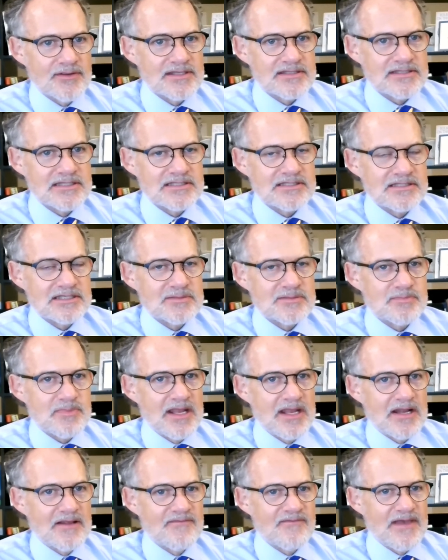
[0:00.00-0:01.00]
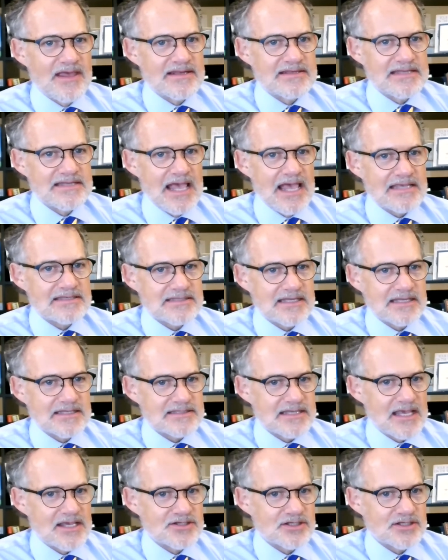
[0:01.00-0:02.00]
This has just been a
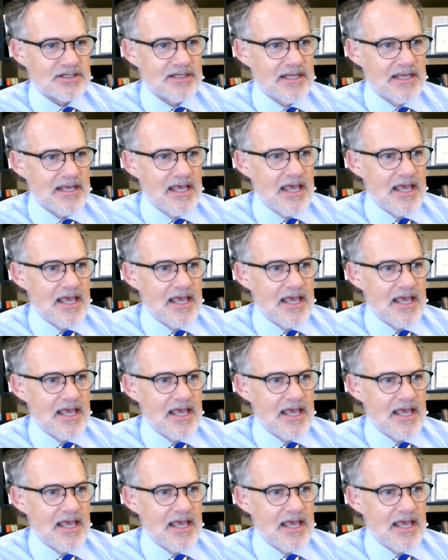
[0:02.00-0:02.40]
fantastic session.